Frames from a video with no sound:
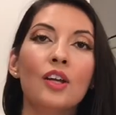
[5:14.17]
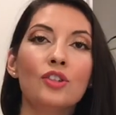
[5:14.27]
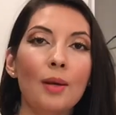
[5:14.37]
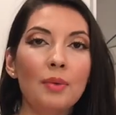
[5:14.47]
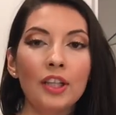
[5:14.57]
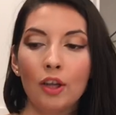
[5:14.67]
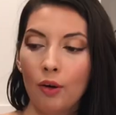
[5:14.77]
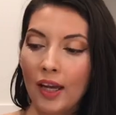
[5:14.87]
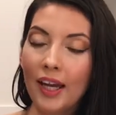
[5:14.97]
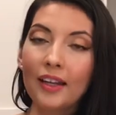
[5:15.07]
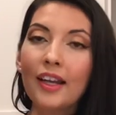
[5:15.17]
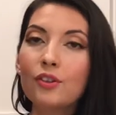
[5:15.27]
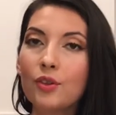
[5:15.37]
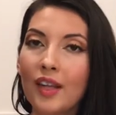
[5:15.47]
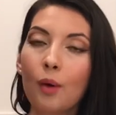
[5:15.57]
So I'm going to go ahead
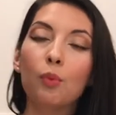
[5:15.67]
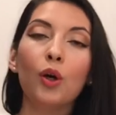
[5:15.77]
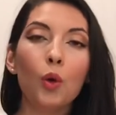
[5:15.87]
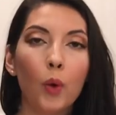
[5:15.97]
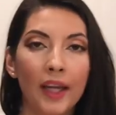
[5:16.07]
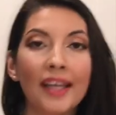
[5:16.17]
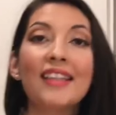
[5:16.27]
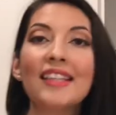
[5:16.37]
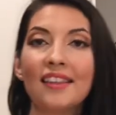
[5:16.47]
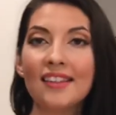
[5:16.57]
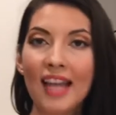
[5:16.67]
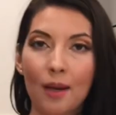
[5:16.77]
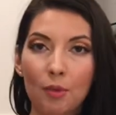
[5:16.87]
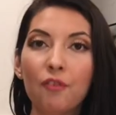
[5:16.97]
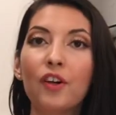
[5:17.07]
and do that real quick and set the
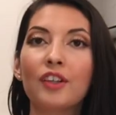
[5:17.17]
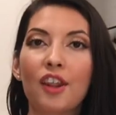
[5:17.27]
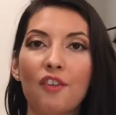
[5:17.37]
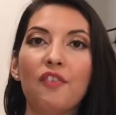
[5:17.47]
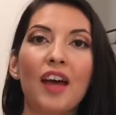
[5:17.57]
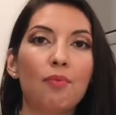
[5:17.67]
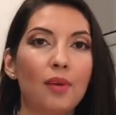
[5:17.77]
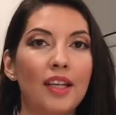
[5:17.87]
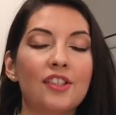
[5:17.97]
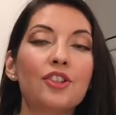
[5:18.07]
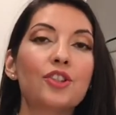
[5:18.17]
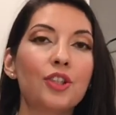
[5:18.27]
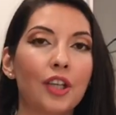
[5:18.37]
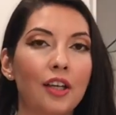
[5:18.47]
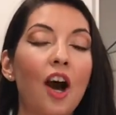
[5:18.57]
timer for another 5 minutes
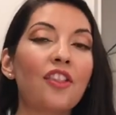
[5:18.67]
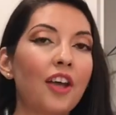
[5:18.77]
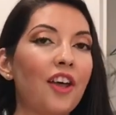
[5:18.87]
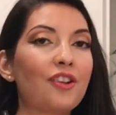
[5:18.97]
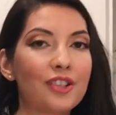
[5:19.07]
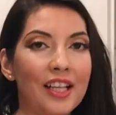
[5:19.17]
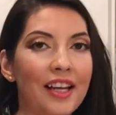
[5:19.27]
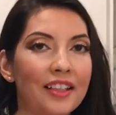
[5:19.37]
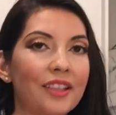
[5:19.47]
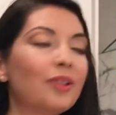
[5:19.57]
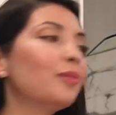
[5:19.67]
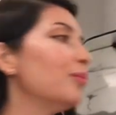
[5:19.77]
to cook on the other side.